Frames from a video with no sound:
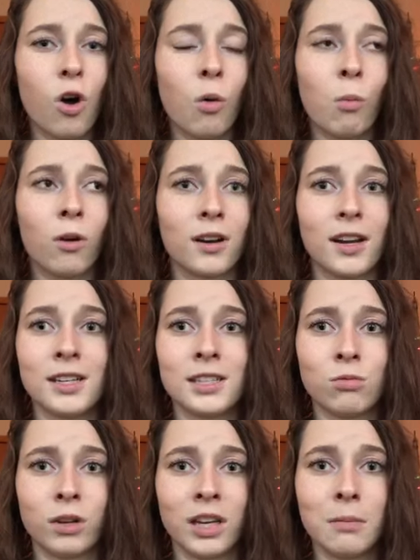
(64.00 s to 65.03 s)
homework
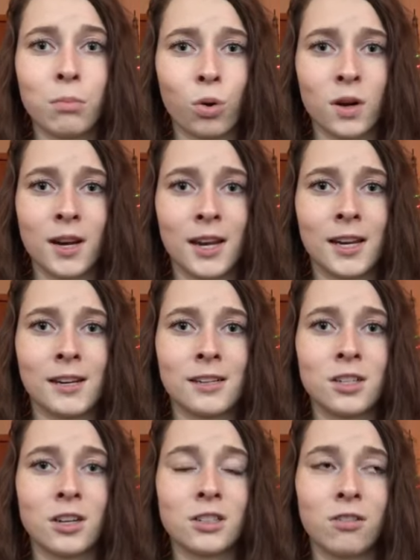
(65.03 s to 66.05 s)
is really important and it
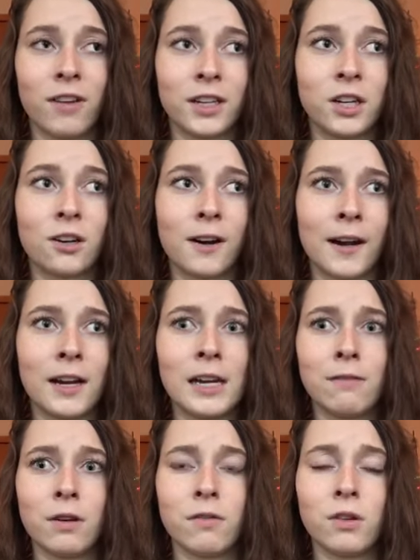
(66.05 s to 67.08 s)
does affect your grade
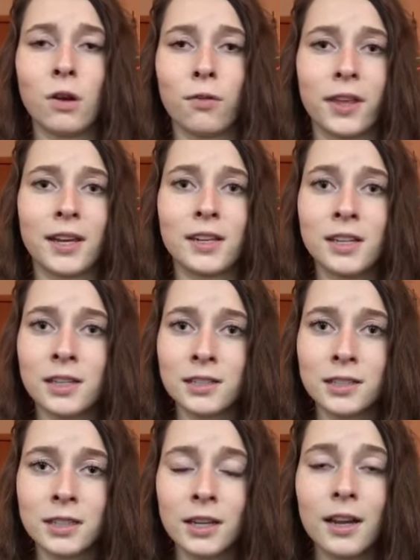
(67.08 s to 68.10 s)
even if you don't think it
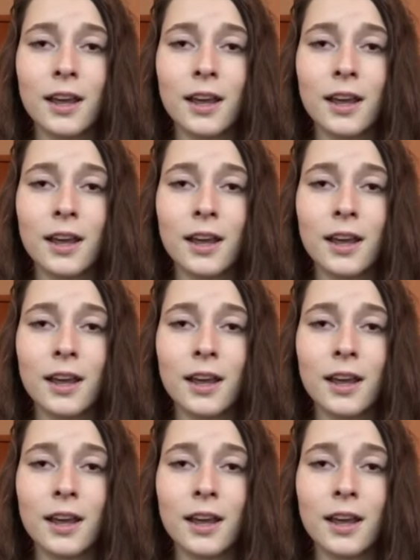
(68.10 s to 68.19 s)
does.